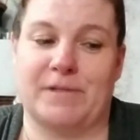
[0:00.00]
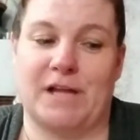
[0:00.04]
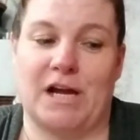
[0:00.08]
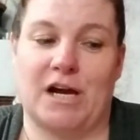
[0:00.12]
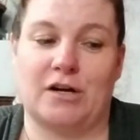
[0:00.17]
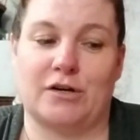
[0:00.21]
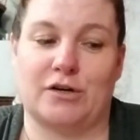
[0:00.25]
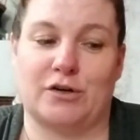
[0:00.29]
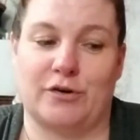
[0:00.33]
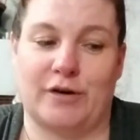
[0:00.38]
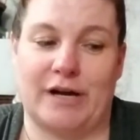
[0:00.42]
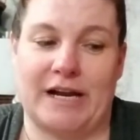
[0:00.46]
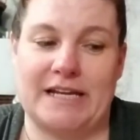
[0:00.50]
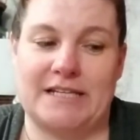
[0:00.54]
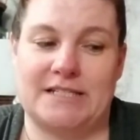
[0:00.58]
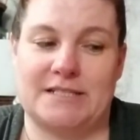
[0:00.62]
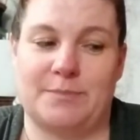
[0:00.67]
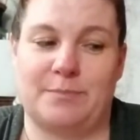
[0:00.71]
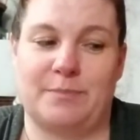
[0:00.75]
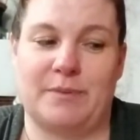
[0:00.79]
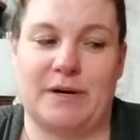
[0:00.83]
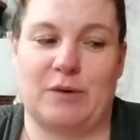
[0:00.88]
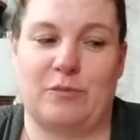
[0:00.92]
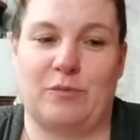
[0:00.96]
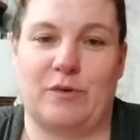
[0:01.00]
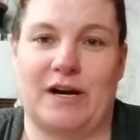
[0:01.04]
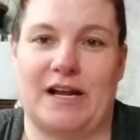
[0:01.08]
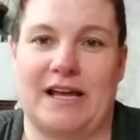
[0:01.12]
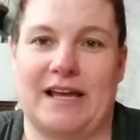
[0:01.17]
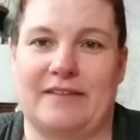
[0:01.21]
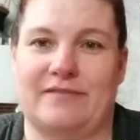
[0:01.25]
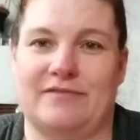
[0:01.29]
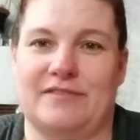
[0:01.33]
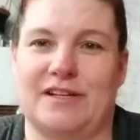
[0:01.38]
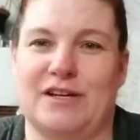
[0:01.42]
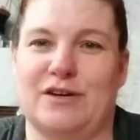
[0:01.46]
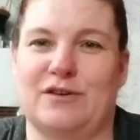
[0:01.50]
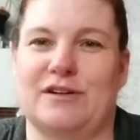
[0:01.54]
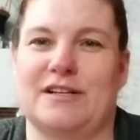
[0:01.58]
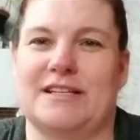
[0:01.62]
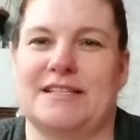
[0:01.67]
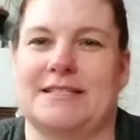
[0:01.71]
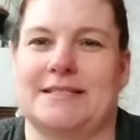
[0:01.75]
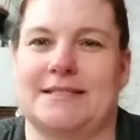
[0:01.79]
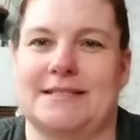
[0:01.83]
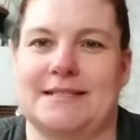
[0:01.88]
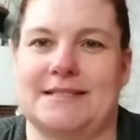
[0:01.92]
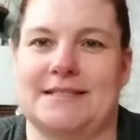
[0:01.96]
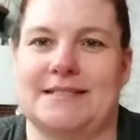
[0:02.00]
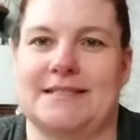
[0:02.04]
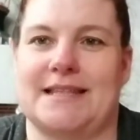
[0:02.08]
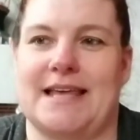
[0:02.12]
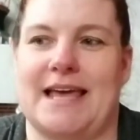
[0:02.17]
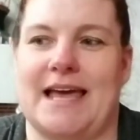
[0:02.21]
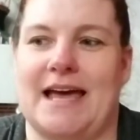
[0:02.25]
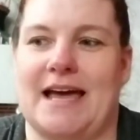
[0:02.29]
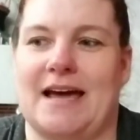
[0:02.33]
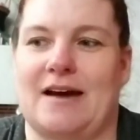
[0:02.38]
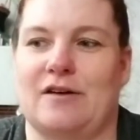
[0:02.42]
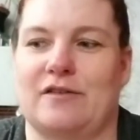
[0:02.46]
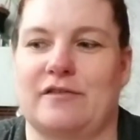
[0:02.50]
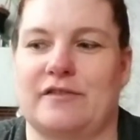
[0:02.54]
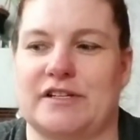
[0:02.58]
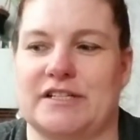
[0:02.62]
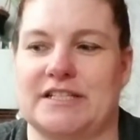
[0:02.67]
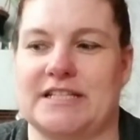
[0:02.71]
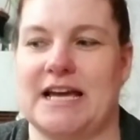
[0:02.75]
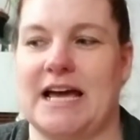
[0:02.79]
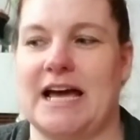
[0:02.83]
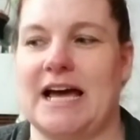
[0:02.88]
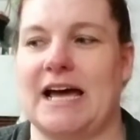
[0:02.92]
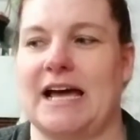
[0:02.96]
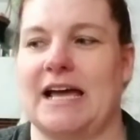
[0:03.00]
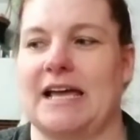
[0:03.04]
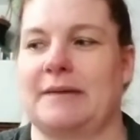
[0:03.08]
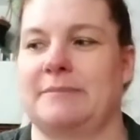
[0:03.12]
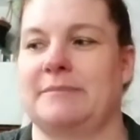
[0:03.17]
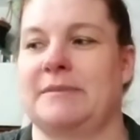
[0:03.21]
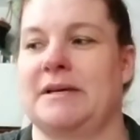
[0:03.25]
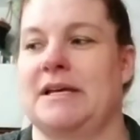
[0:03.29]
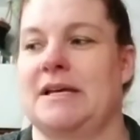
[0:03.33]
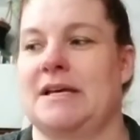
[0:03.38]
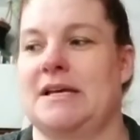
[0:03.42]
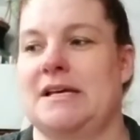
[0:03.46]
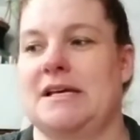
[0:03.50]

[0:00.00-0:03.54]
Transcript: are great, but what I've noticed is that over time,